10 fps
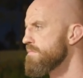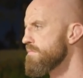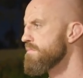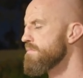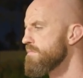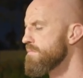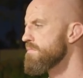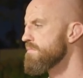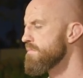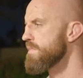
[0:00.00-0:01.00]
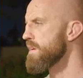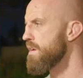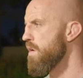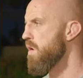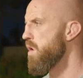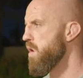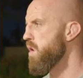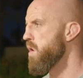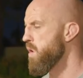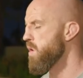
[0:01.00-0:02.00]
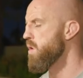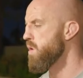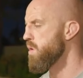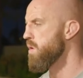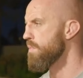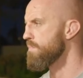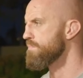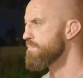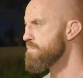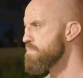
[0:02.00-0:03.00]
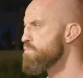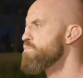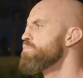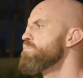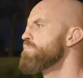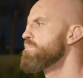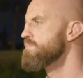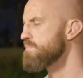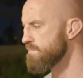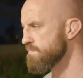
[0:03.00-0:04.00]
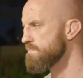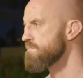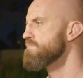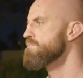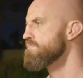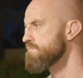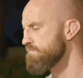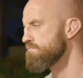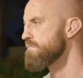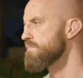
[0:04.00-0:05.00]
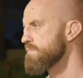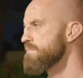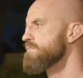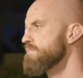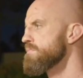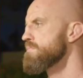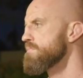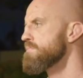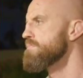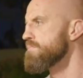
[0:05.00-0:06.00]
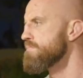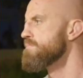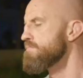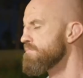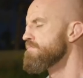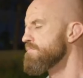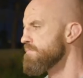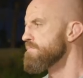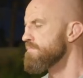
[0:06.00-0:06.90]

[no speech]